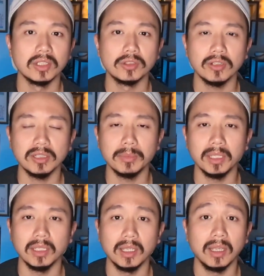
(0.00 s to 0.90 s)
Trust
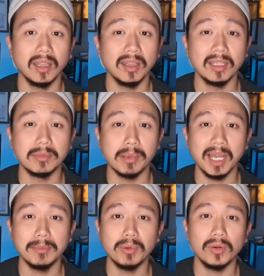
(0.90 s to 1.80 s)
me, these
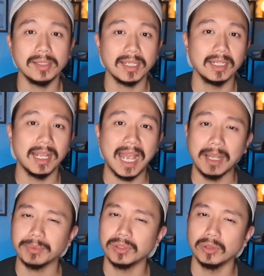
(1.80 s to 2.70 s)
bad boys can
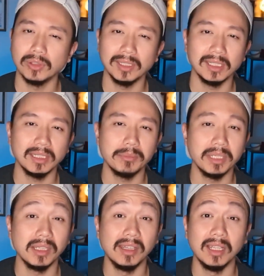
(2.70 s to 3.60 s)
absolutely
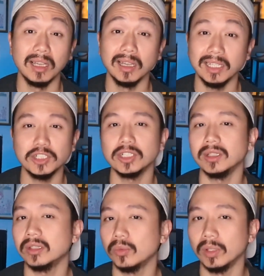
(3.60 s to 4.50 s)
be
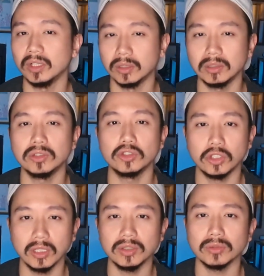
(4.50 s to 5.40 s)
delicious when cooked
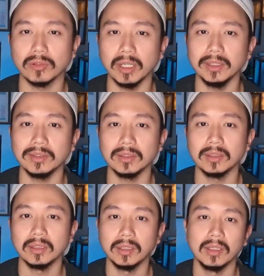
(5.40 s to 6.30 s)
just right.
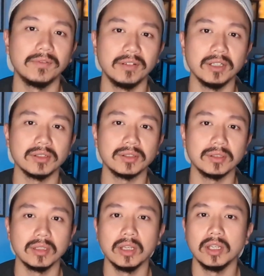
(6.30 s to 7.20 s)
First,
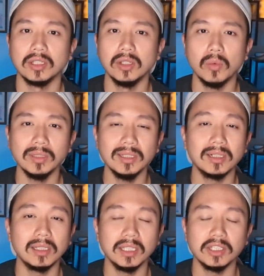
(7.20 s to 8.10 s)
you'll want to
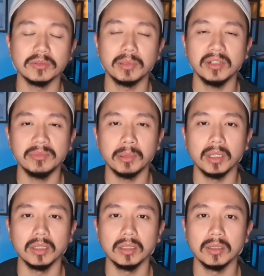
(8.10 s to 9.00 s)
clean your
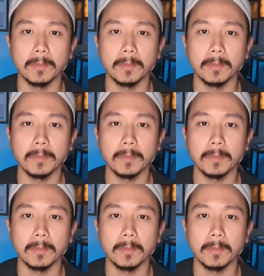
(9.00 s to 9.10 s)
puffball.